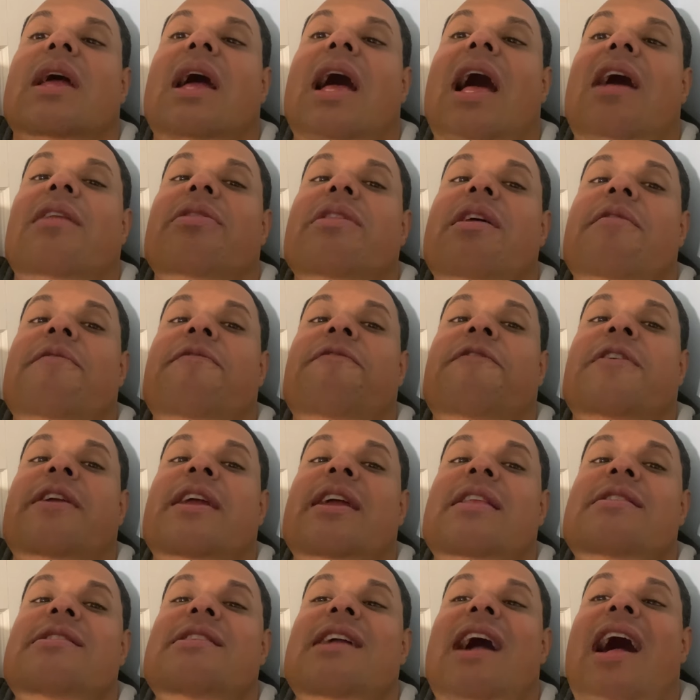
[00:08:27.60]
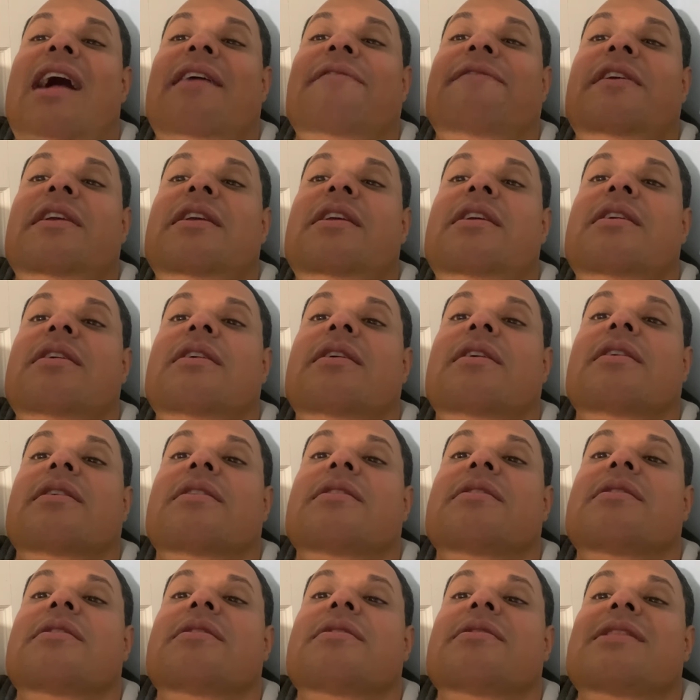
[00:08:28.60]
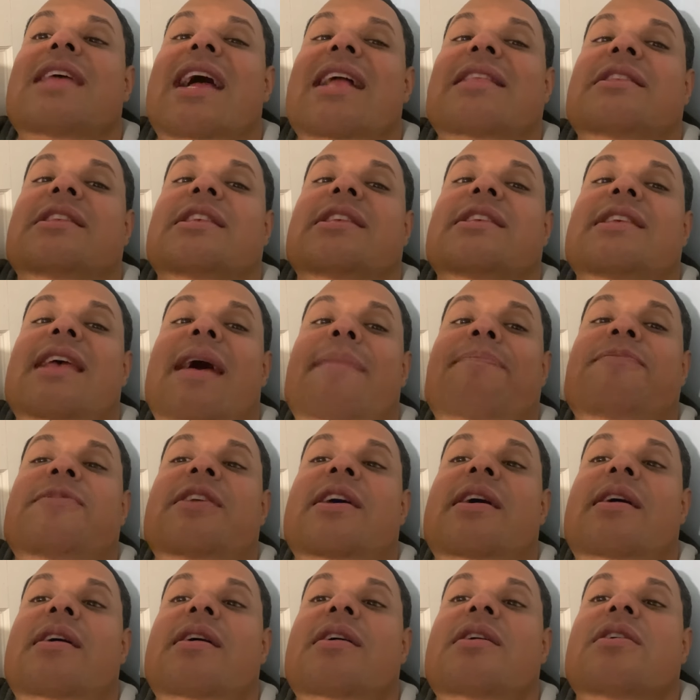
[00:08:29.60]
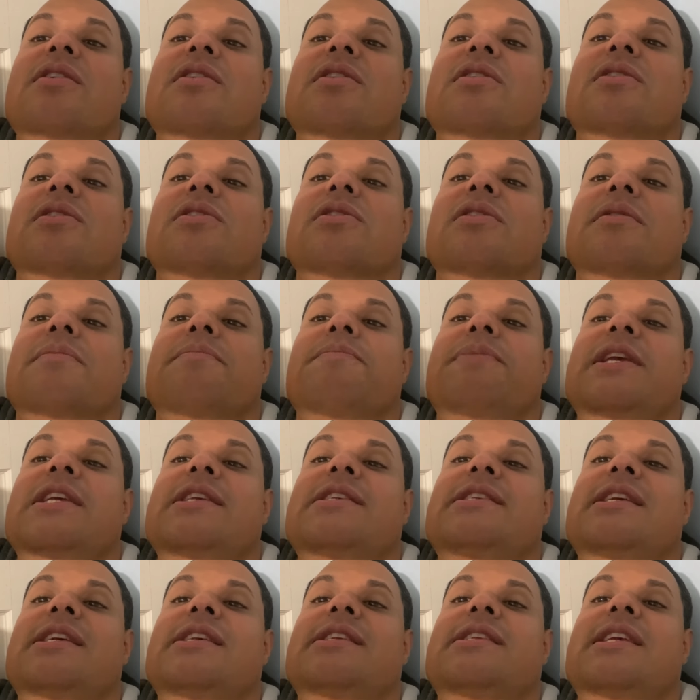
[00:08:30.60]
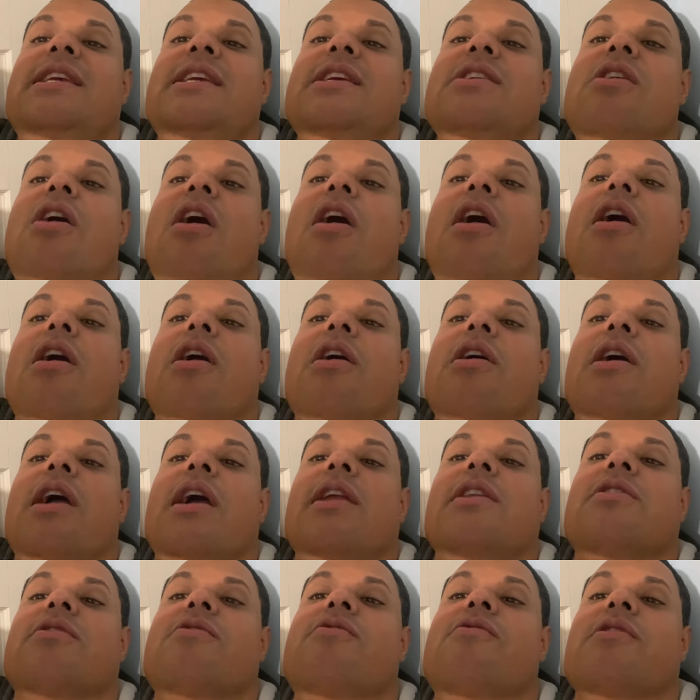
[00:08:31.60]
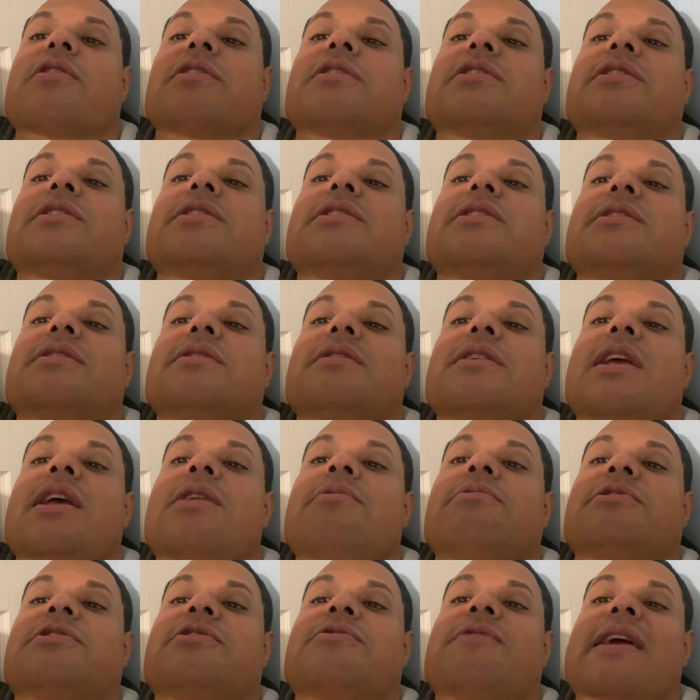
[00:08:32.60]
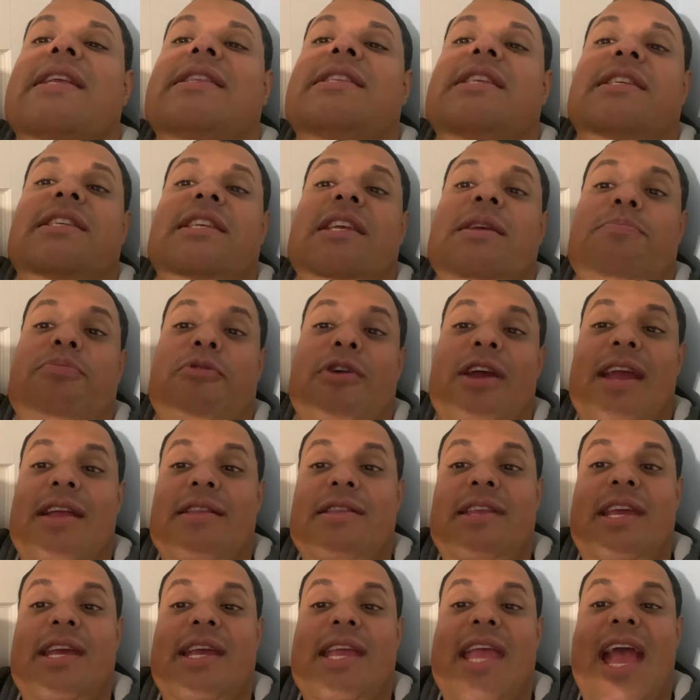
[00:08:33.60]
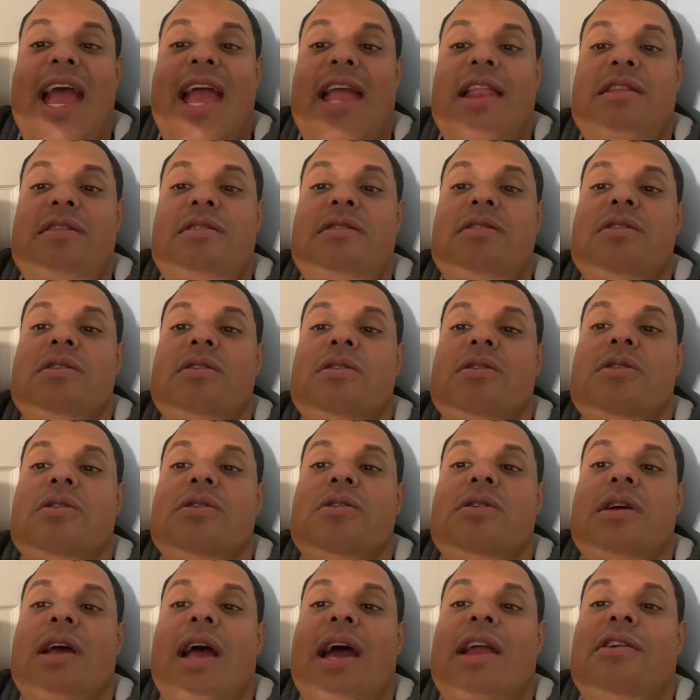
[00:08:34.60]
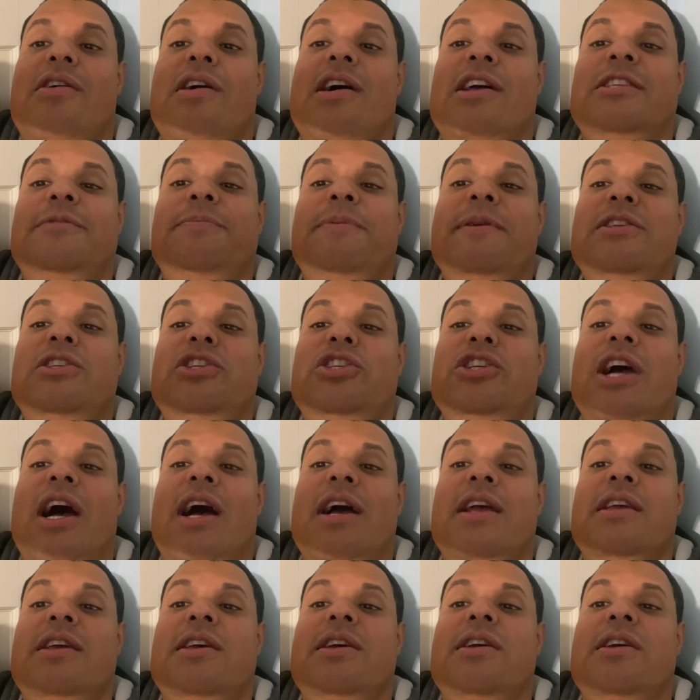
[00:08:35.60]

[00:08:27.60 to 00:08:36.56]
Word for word: I'll never forget diving that SEPTA PCC car. And of course, it was great to see Brandy again and her husband Chuck